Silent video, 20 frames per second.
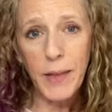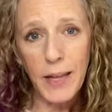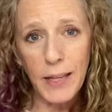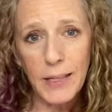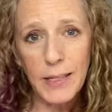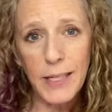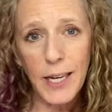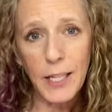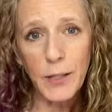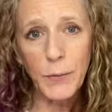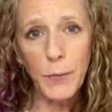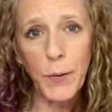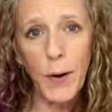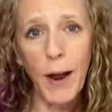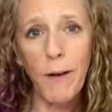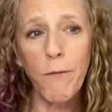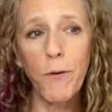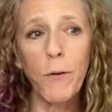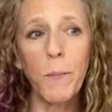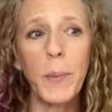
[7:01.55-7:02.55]
insects
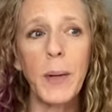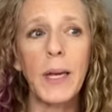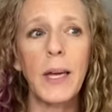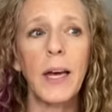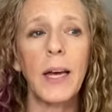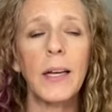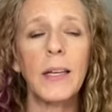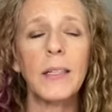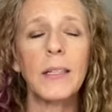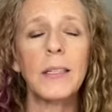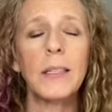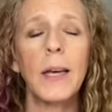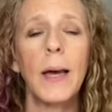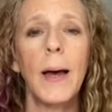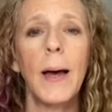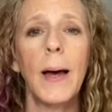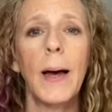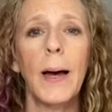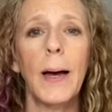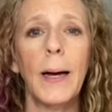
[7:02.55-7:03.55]
forever because
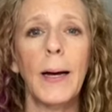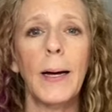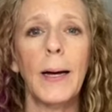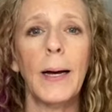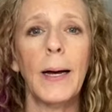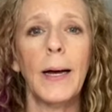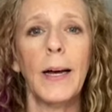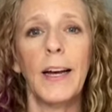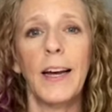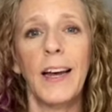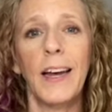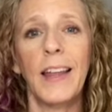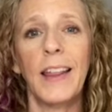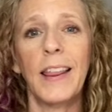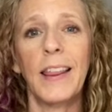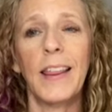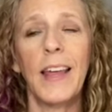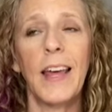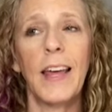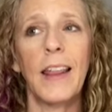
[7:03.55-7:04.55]
I
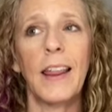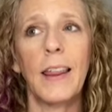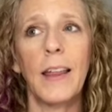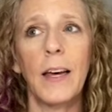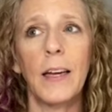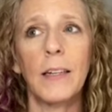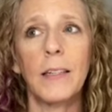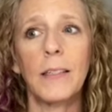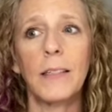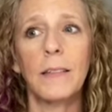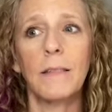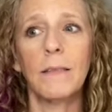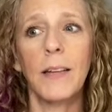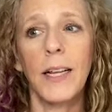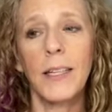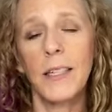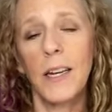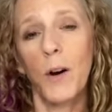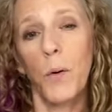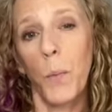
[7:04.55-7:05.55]
think that
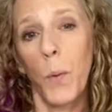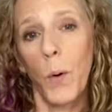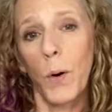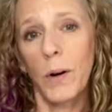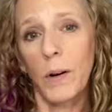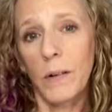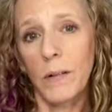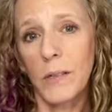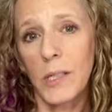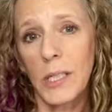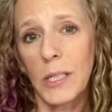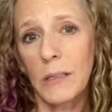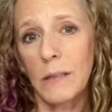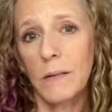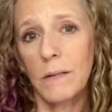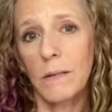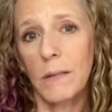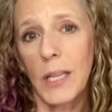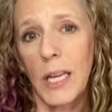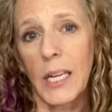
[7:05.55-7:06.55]
that's an important
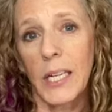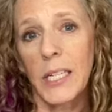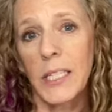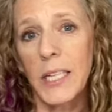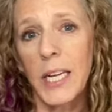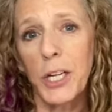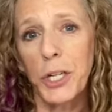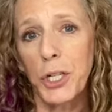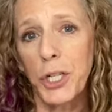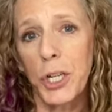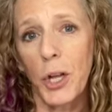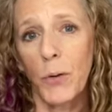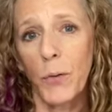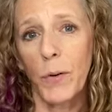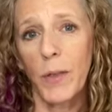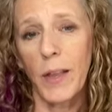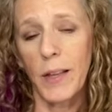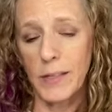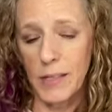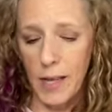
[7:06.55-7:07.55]
thing to teach
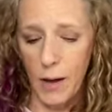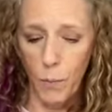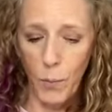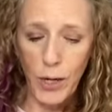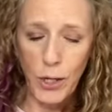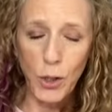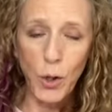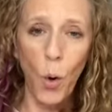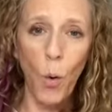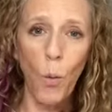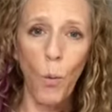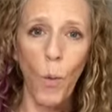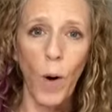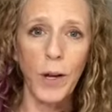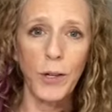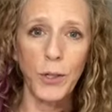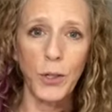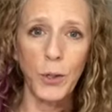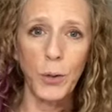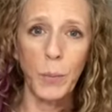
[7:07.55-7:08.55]
children, is that we don't
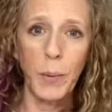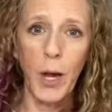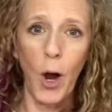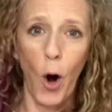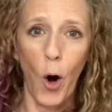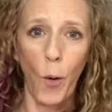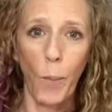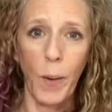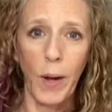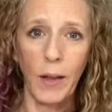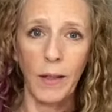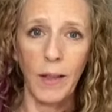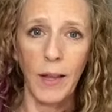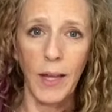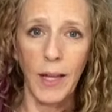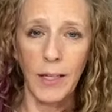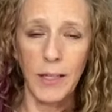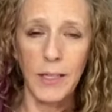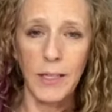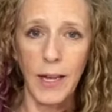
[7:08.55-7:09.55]
want to be harming the
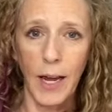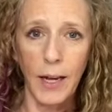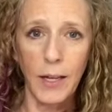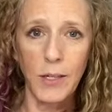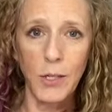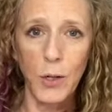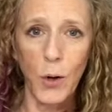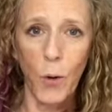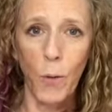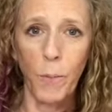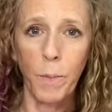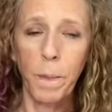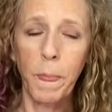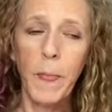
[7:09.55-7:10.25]
insects. So